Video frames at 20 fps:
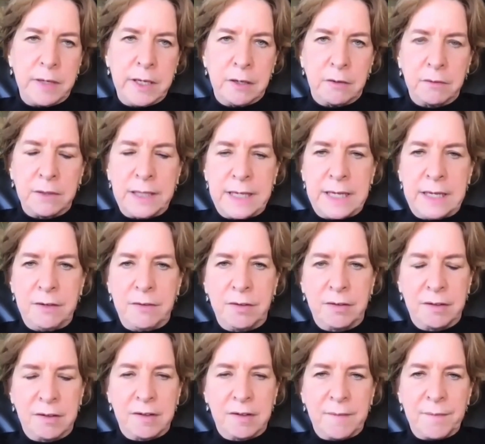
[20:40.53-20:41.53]
you know, lead,
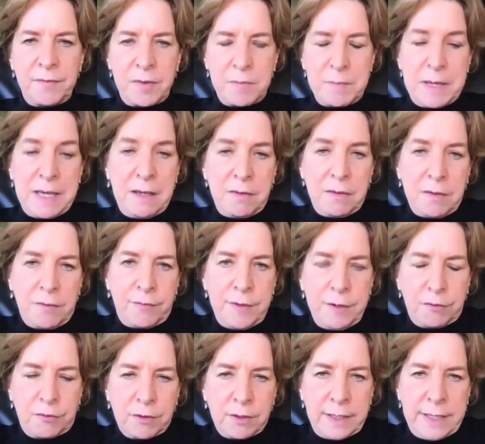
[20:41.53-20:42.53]
to be the
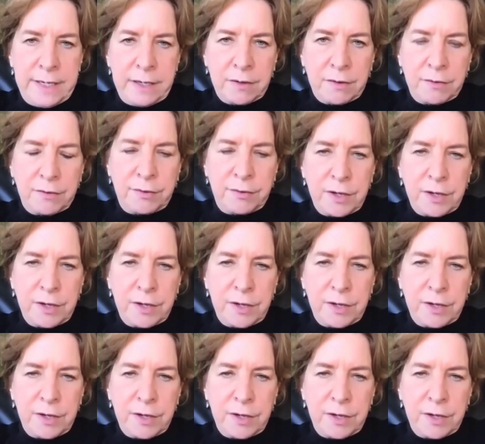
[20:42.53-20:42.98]
future leaders.